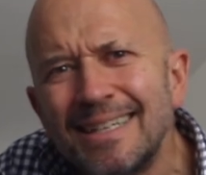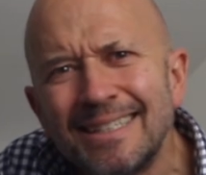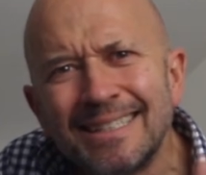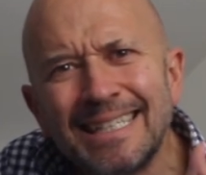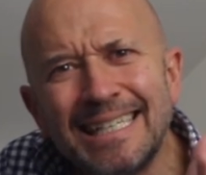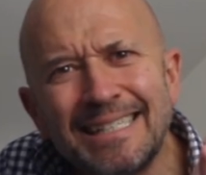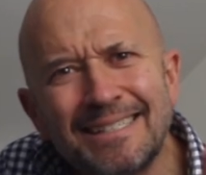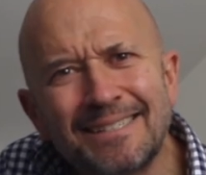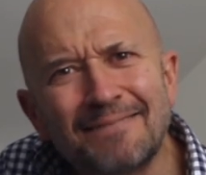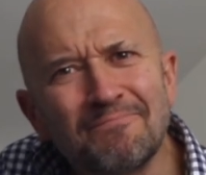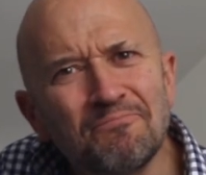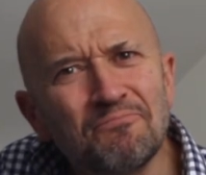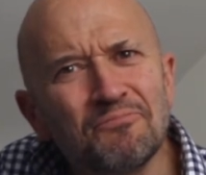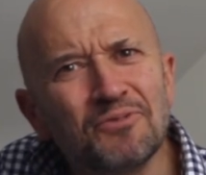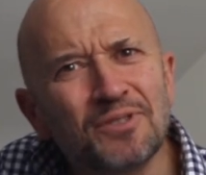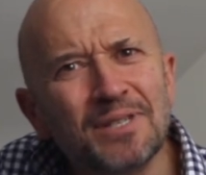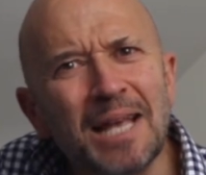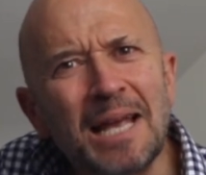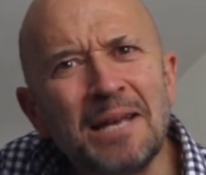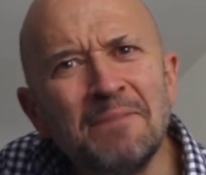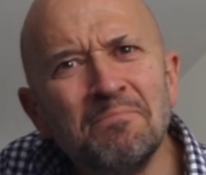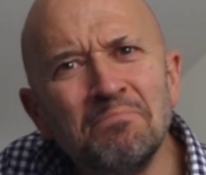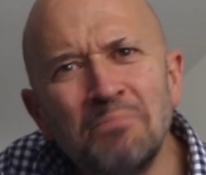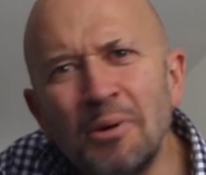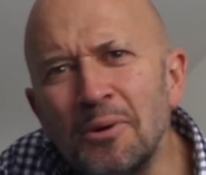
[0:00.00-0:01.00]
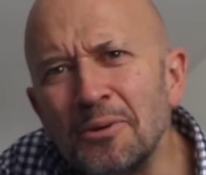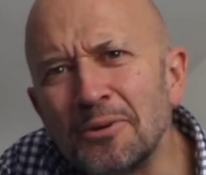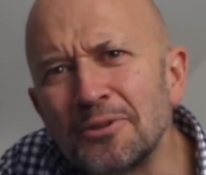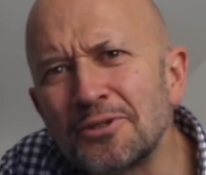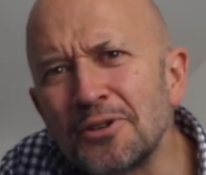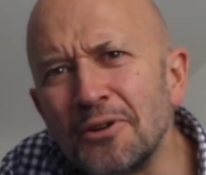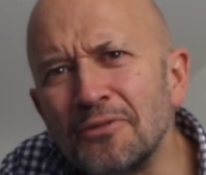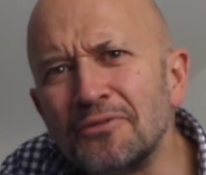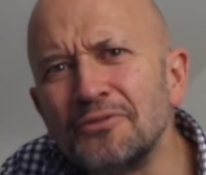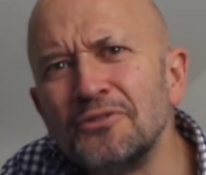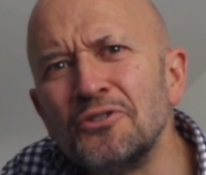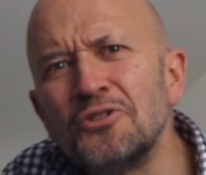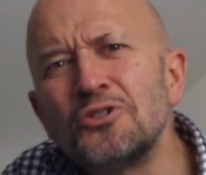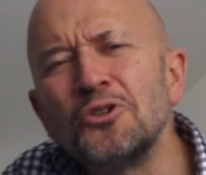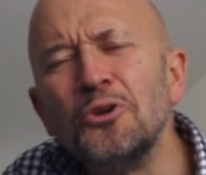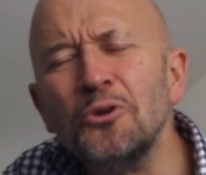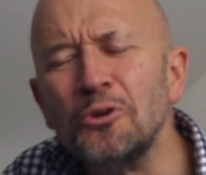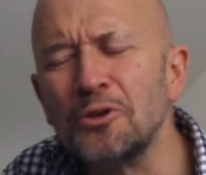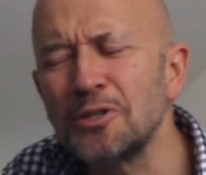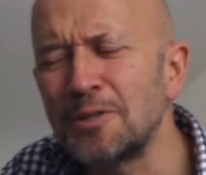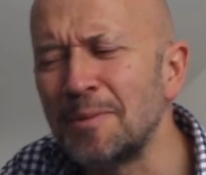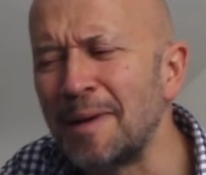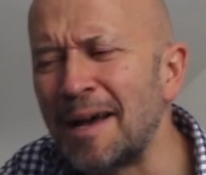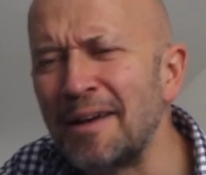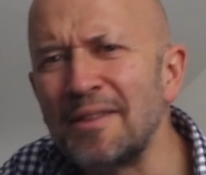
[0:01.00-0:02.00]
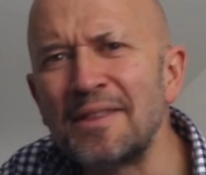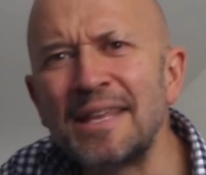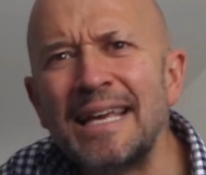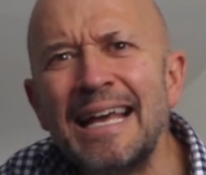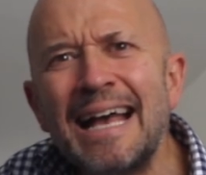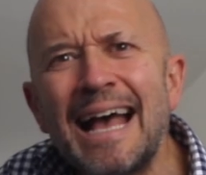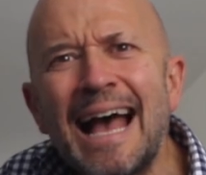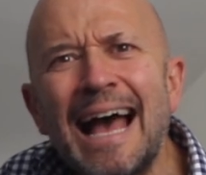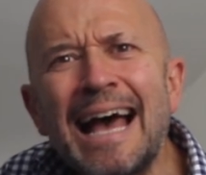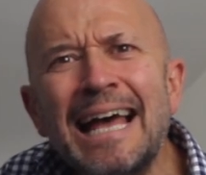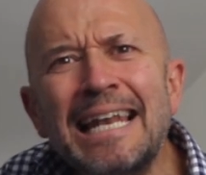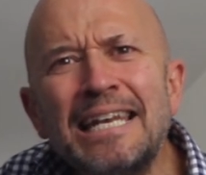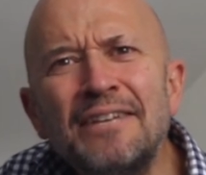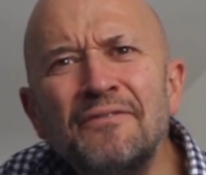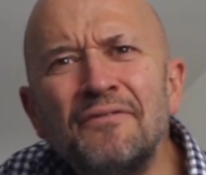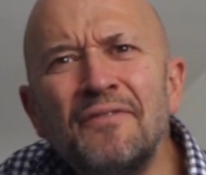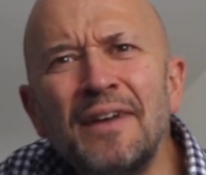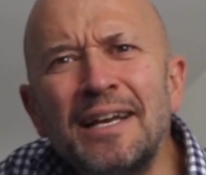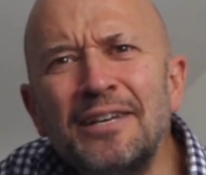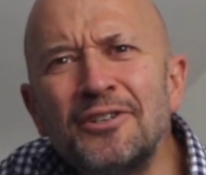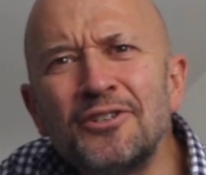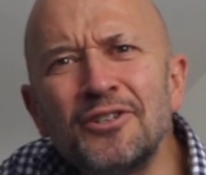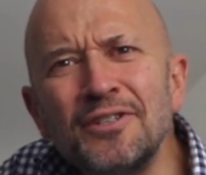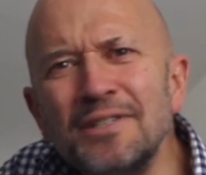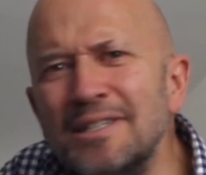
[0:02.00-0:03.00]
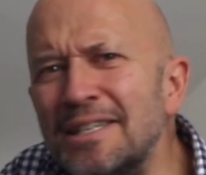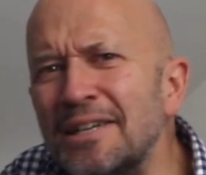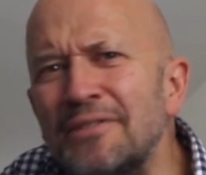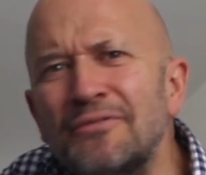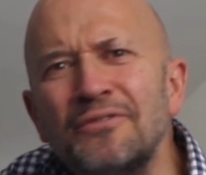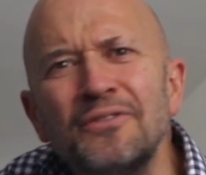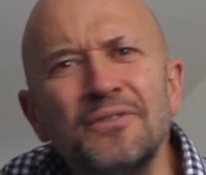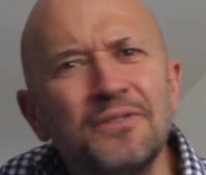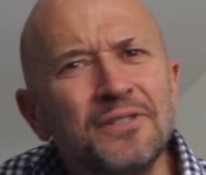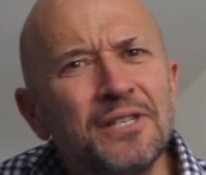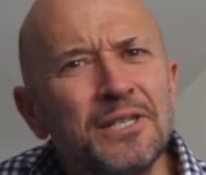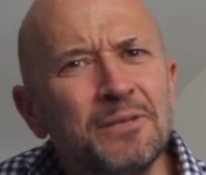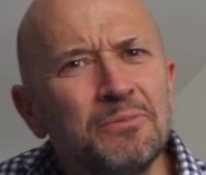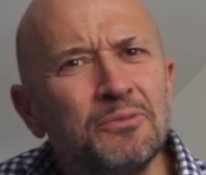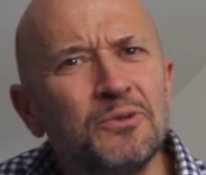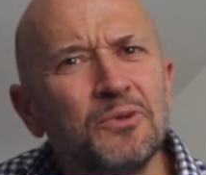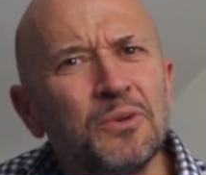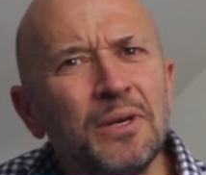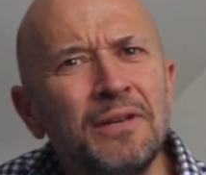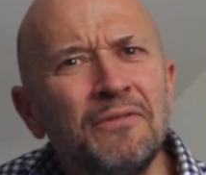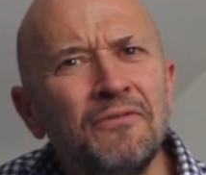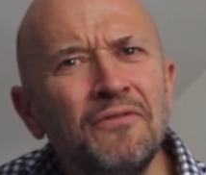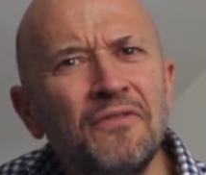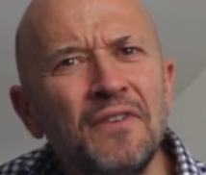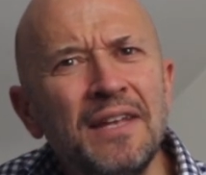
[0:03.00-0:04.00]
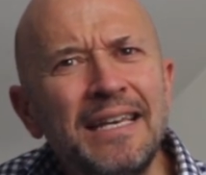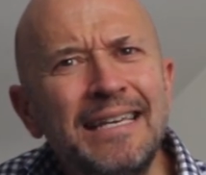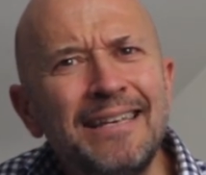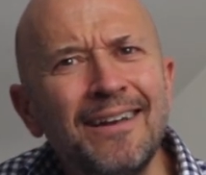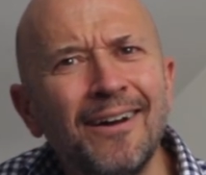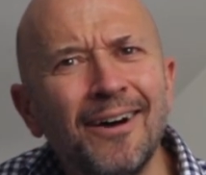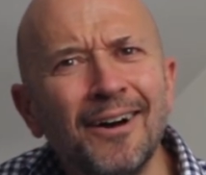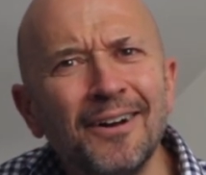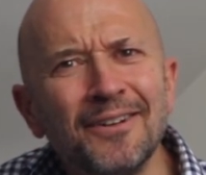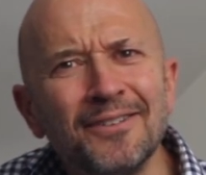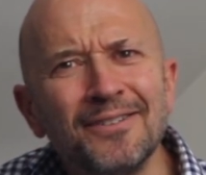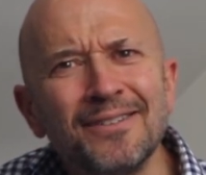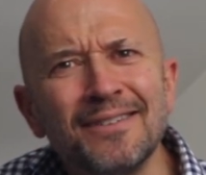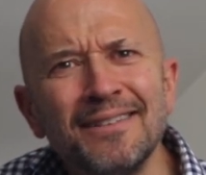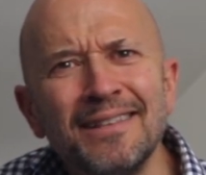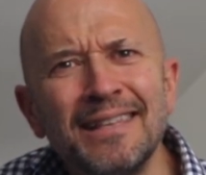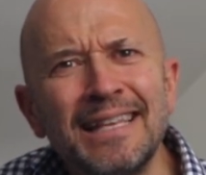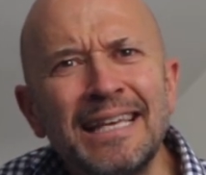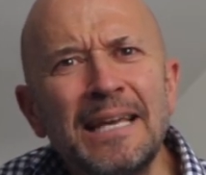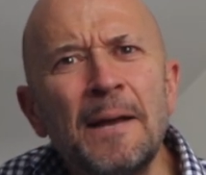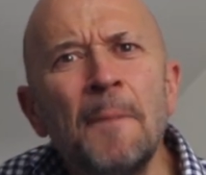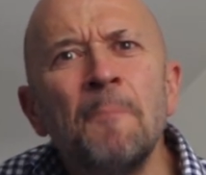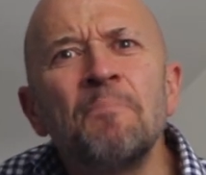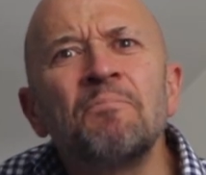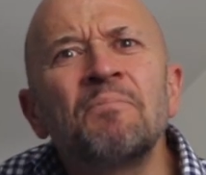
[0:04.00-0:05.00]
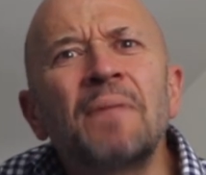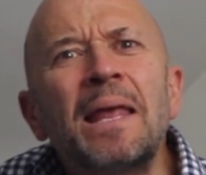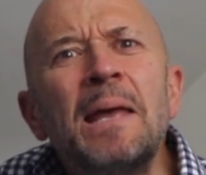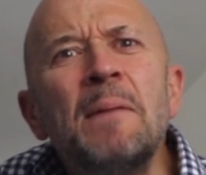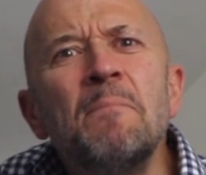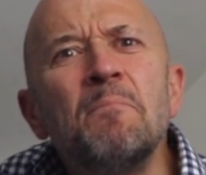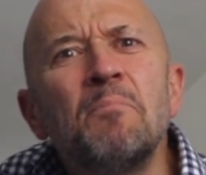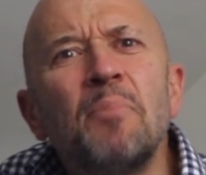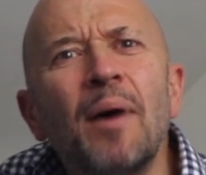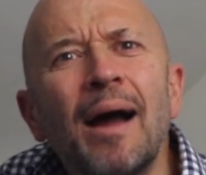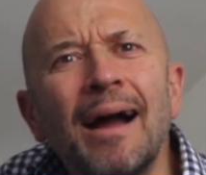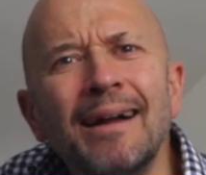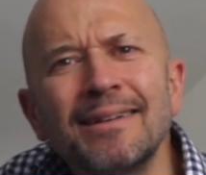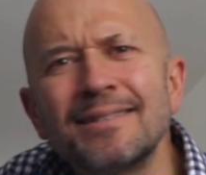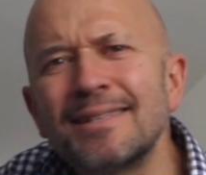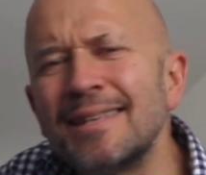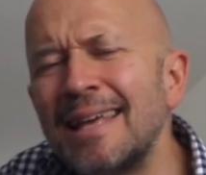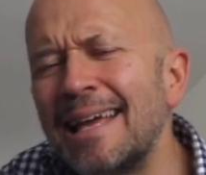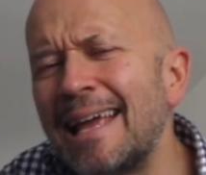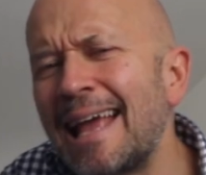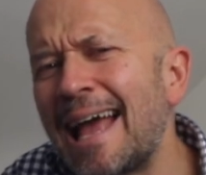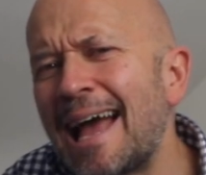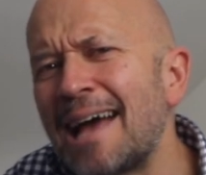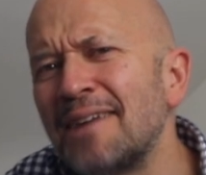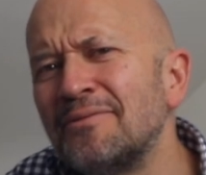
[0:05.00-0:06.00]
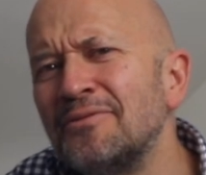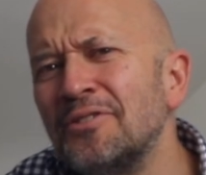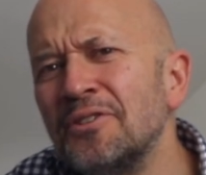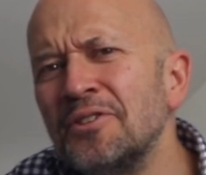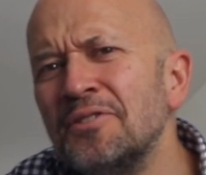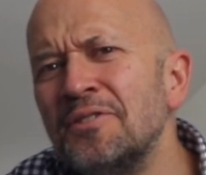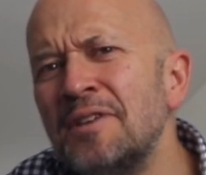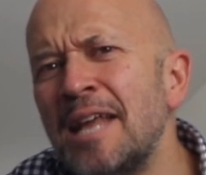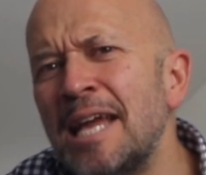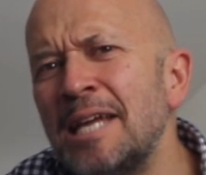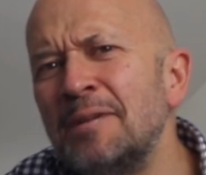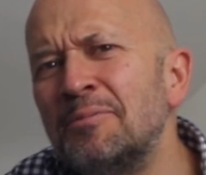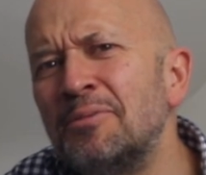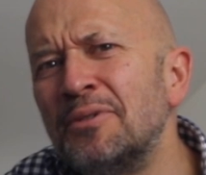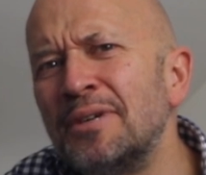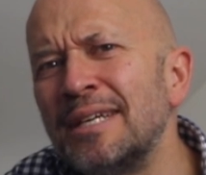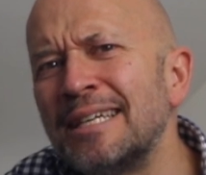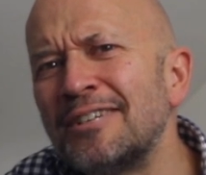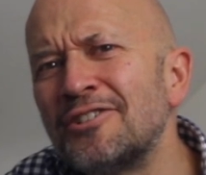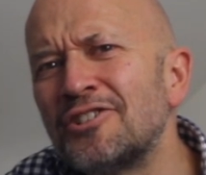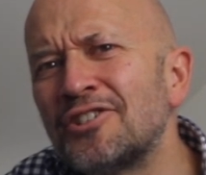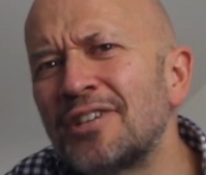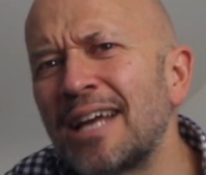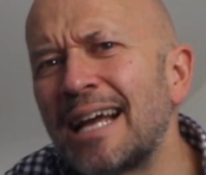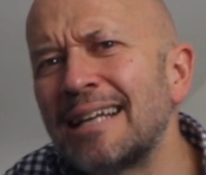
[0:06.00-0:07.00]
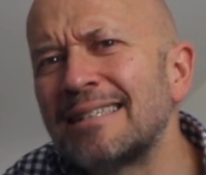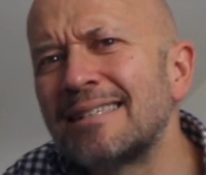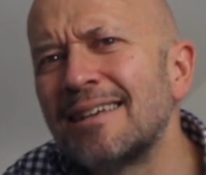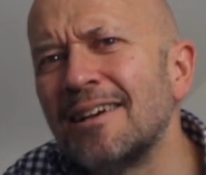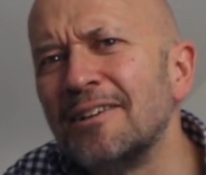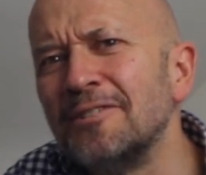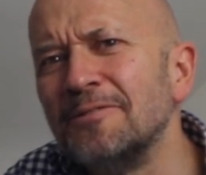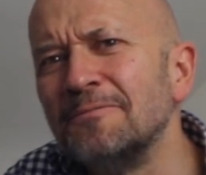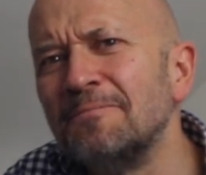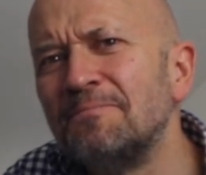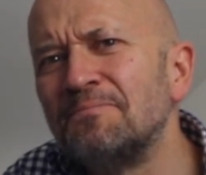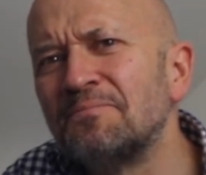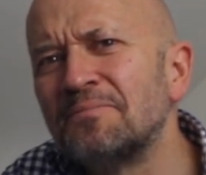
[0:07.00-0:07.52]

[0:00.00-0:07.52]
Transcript: These same books often talked about the elevation differences between vineyards and the impact they have on neighbouring chateaux.